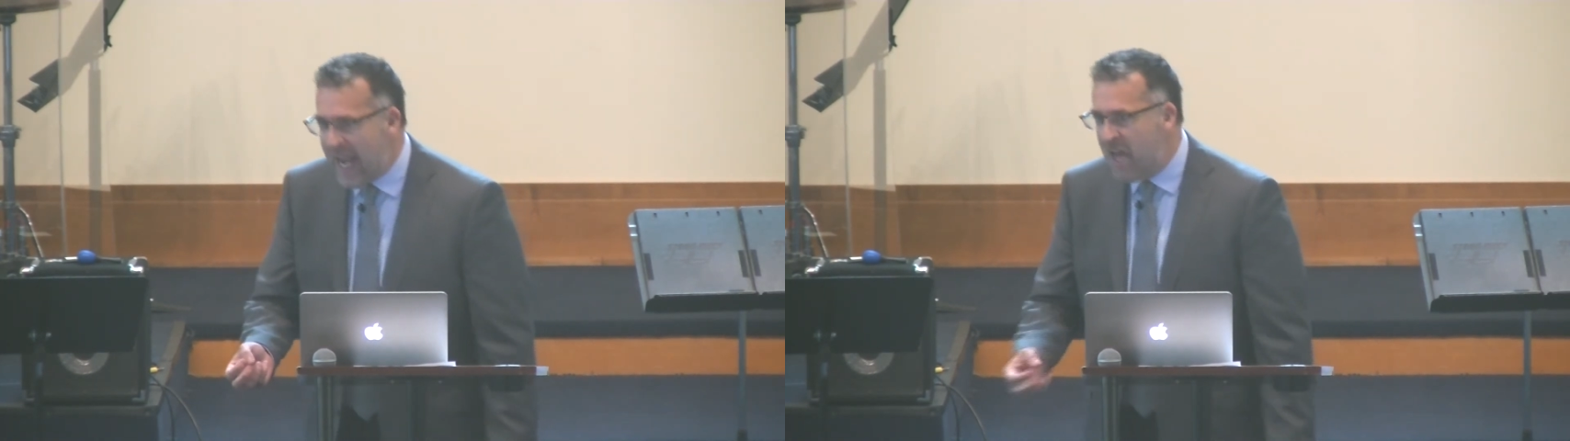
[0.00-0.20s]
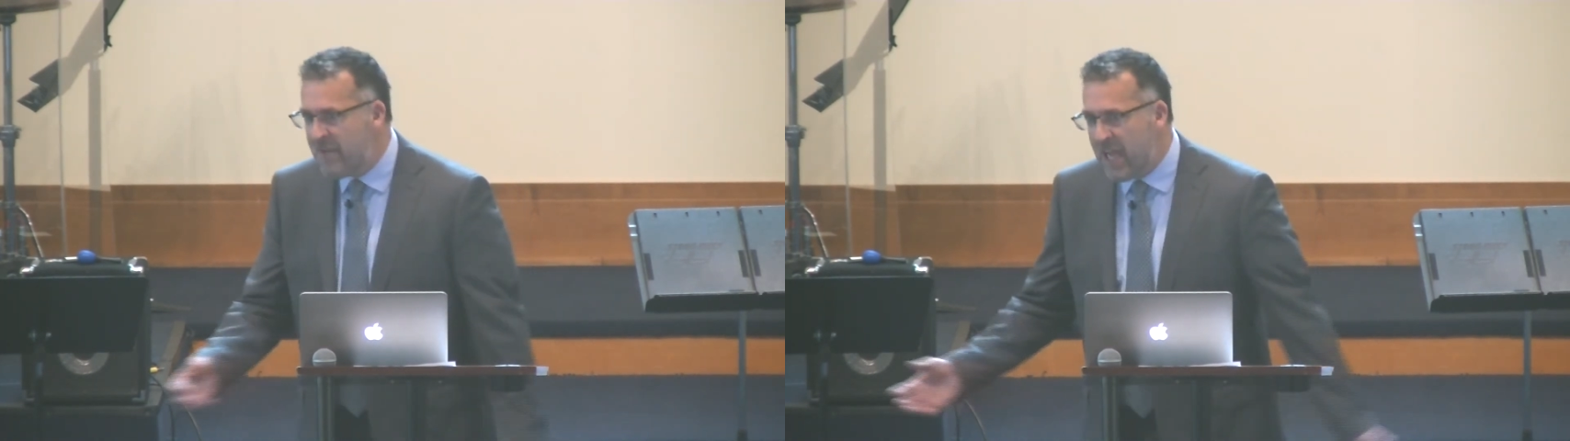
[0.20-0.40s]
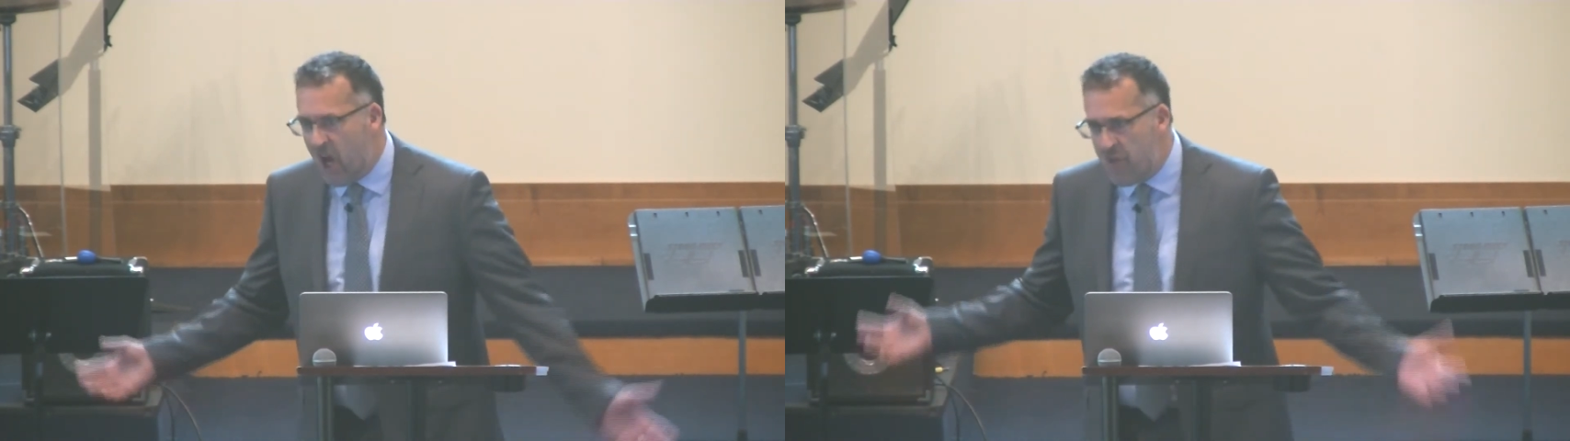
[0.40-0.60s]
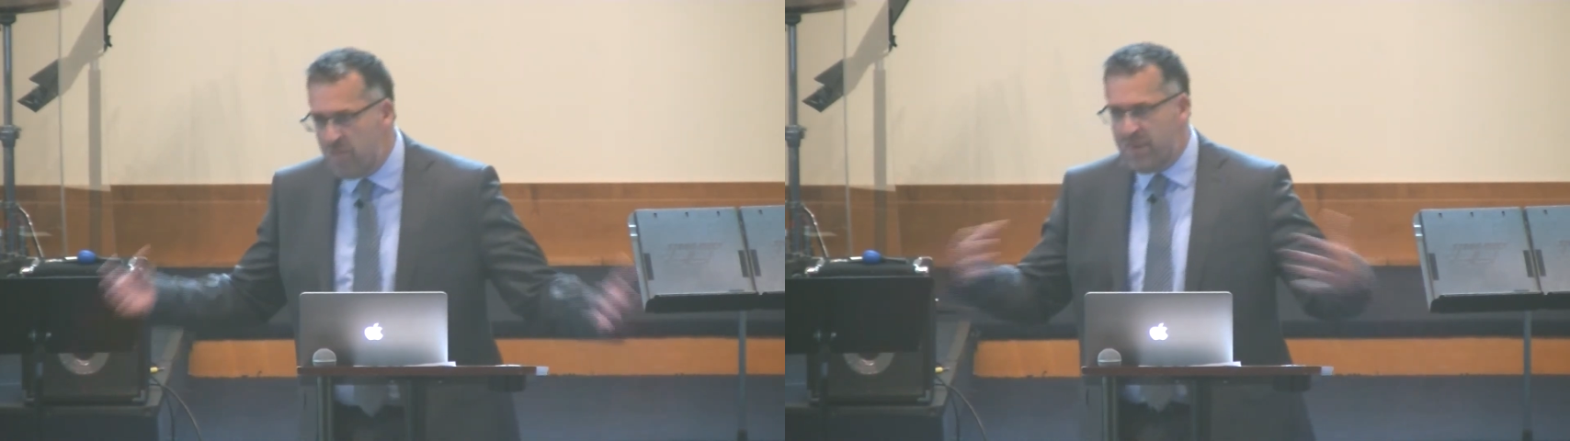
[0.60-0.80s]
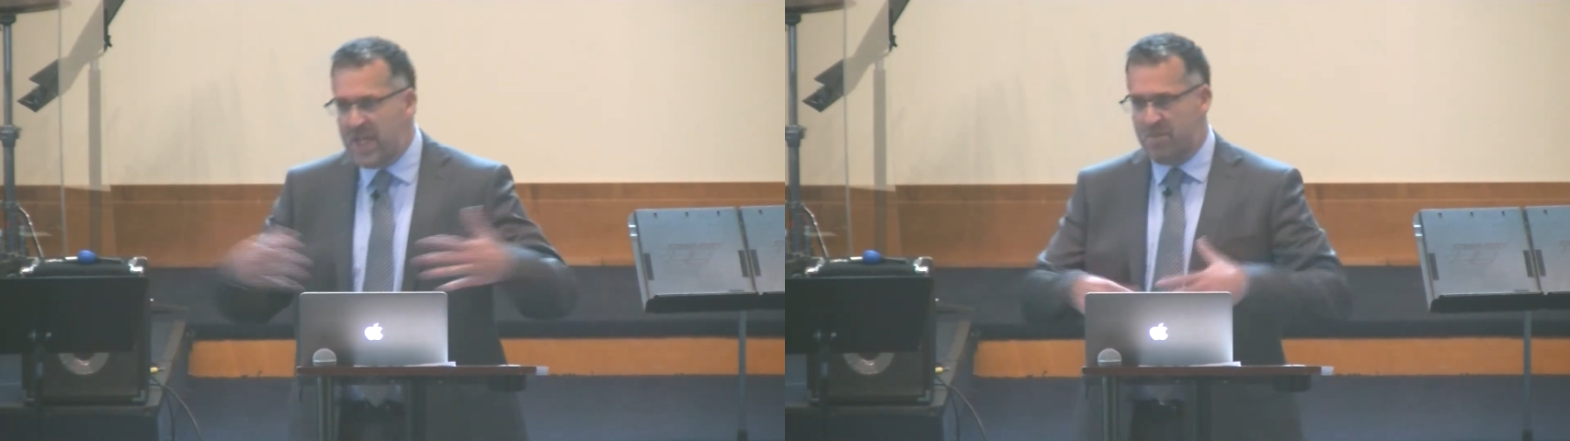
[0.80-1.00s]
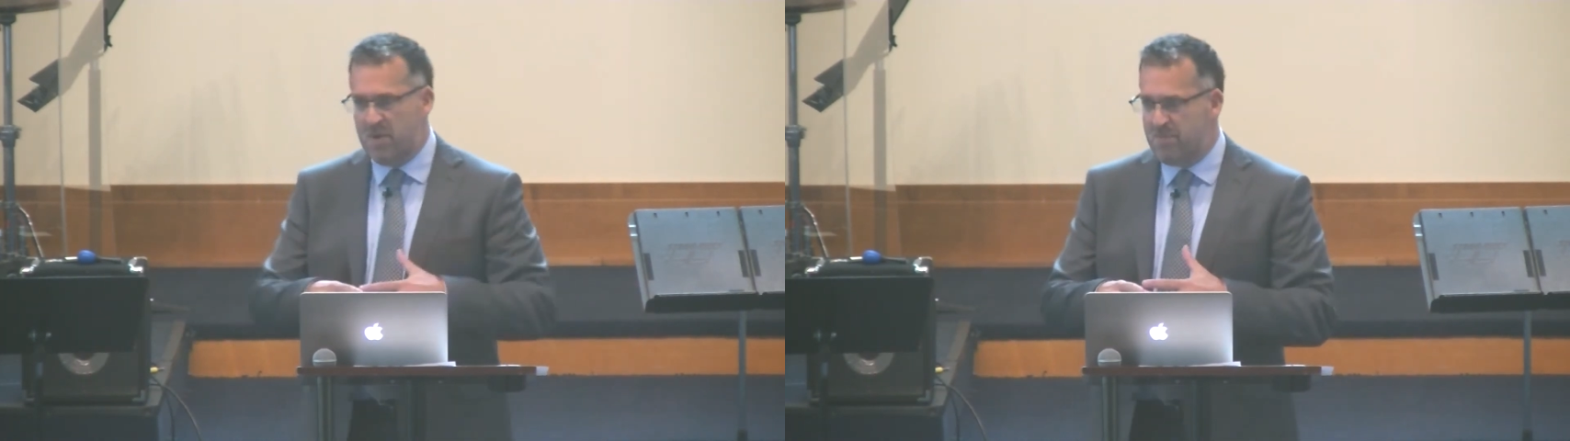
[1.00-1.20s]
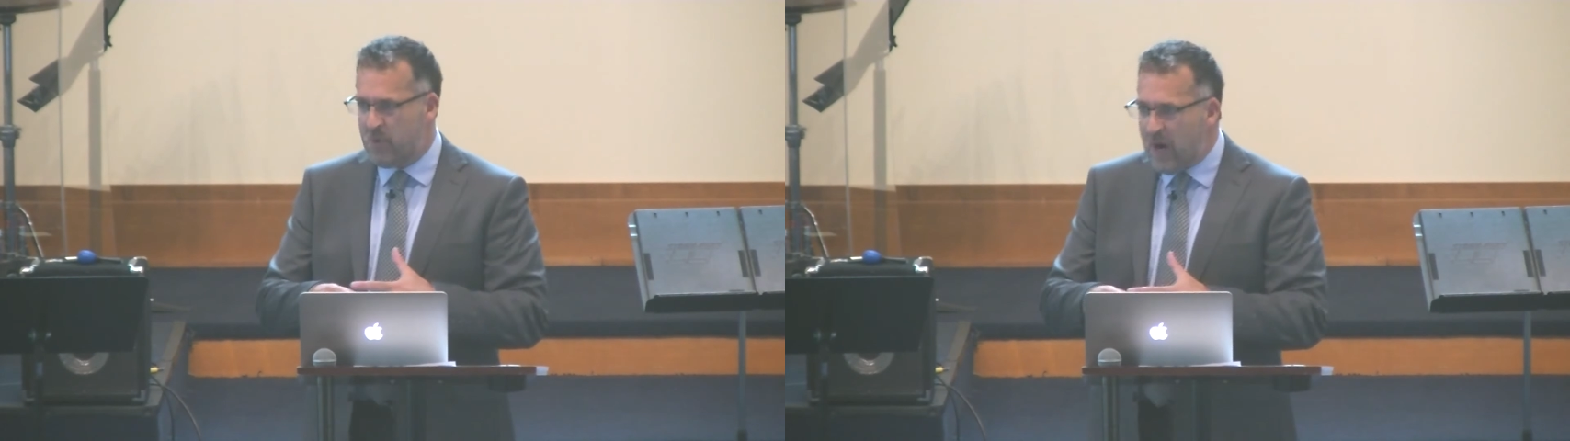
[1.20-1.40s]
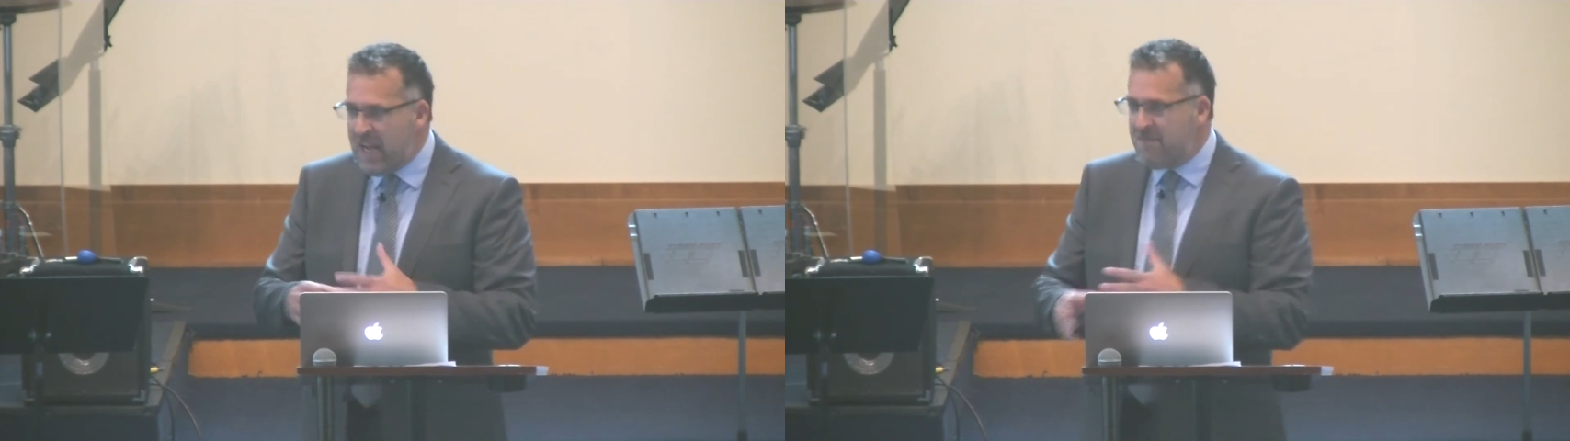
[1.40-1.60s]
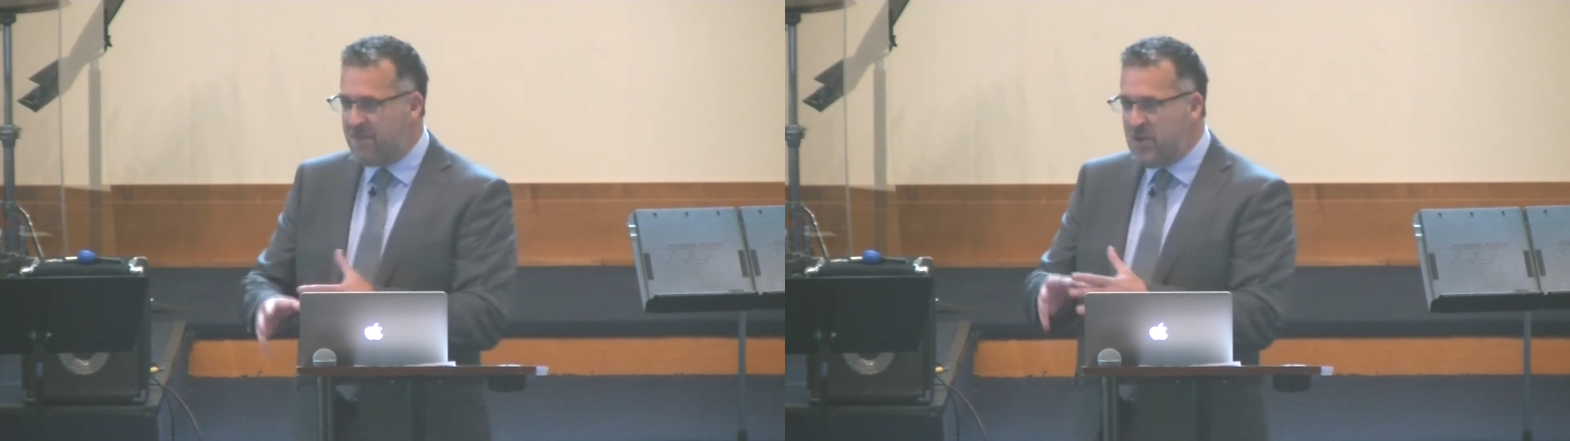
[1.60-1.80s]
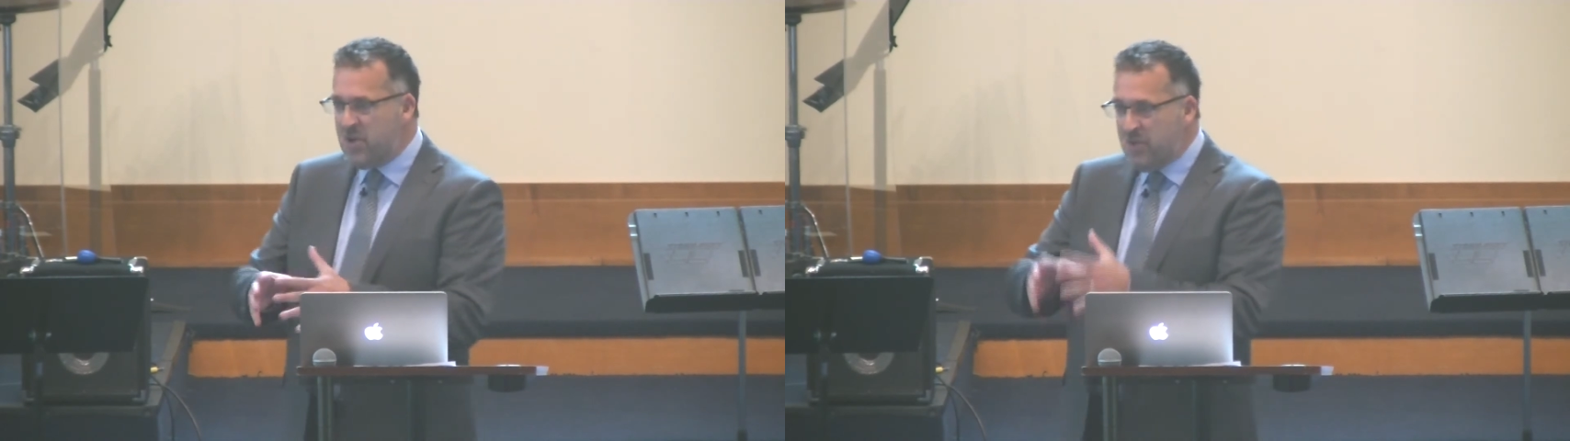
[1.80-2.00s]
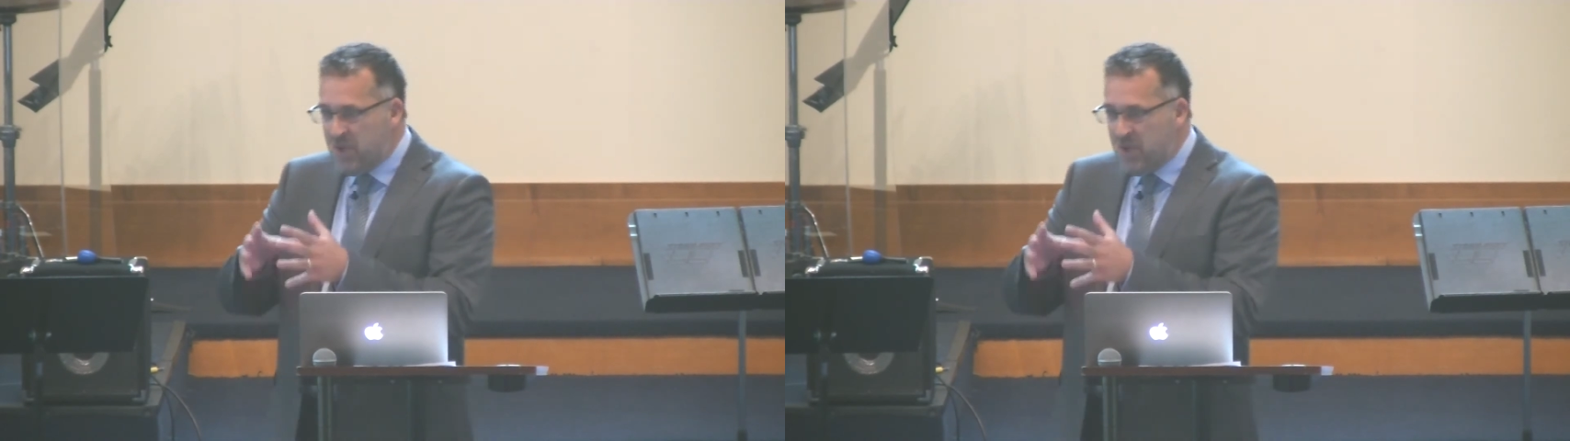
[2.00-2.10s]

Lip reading: having other people pray for you, you are